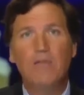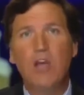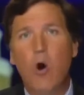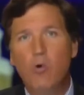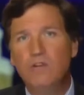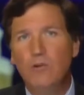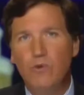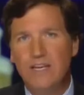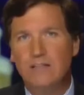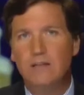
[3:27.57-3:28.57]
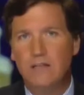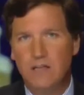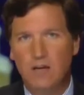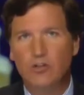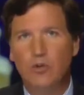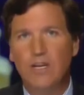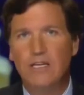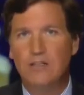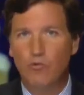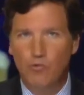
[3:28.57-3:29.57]
The only reason this country
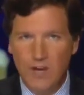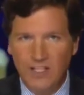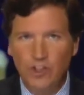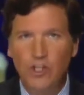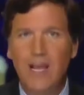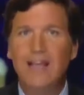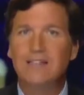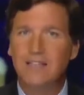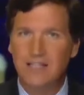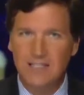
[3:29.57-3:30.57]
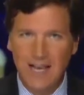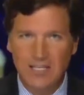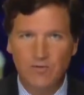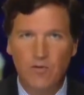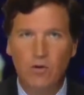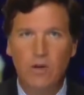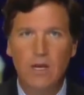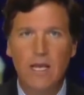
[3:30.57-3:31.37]
is rich and successful